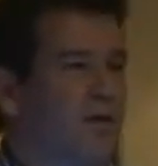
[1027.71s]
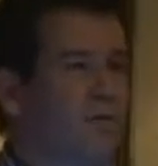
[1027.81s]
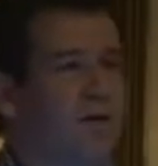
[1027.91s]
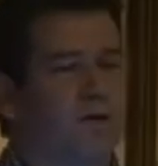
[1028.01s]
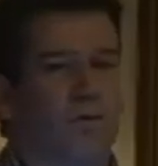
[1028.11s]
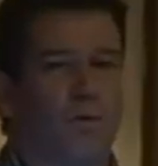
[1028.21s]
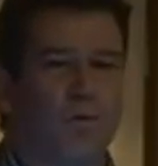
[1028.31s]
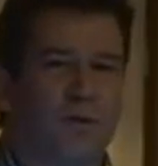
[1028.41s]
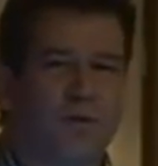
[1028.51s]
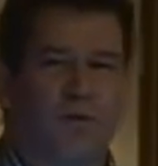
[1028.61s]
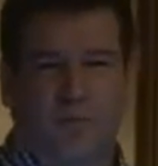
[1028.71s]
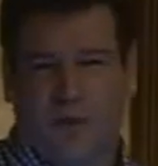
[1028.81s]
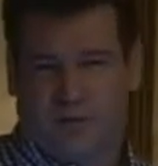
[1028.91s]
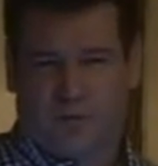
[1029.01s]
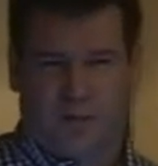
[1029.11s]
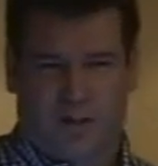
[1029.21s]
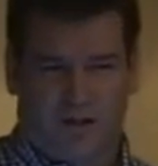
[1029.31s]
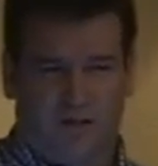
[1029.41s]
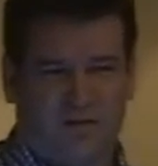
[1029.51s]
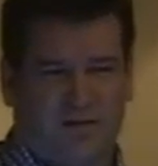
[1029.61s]
Well, we're working with middle school
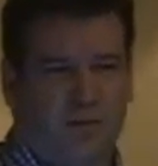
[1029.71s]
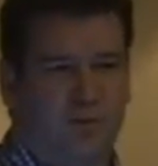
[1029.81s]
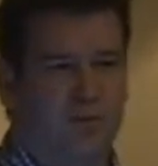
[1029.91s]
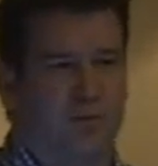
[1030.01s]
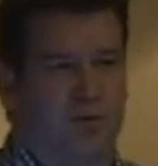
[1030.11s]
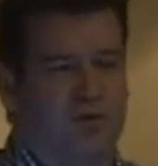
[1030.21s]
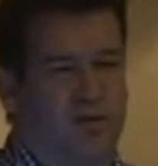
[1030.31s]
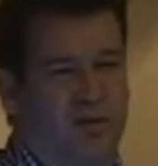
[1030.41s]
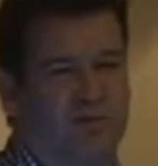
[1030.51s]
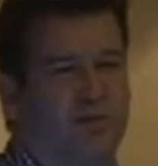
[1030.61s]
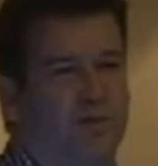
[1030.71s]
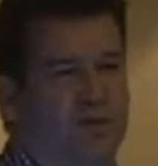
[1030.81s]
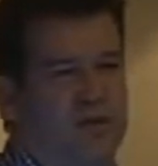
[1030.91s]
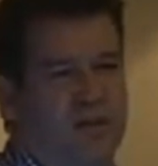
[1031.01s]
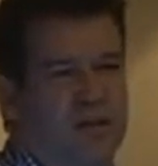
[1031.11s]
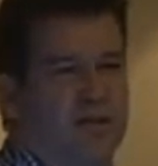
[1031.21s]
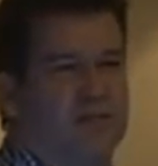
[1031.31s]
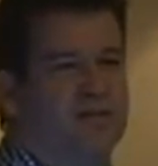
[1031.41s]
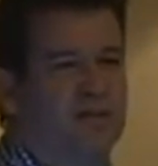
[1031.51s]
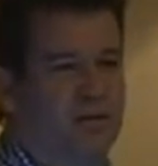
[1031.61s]
kids. Some of them are as young as 14,
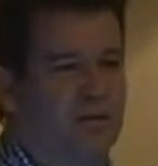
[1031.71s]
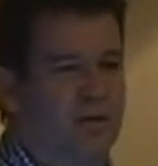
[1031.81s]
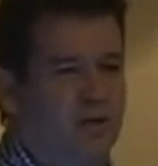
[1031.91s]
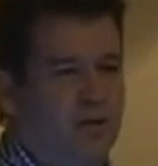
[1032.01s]
and so